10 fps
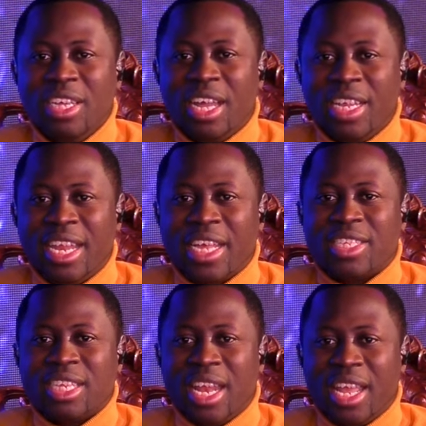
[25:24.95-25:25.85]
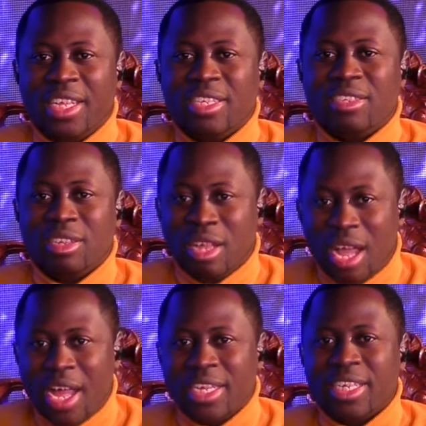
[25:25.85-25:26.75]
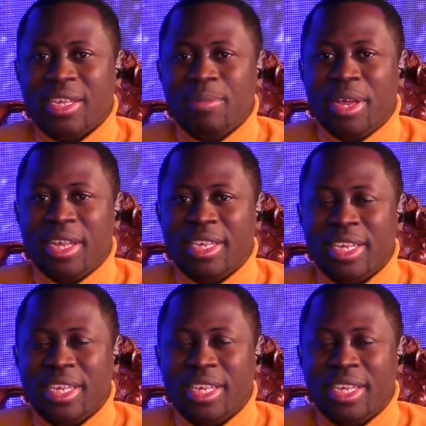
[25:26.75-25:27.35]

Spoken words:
an excellent God, amen,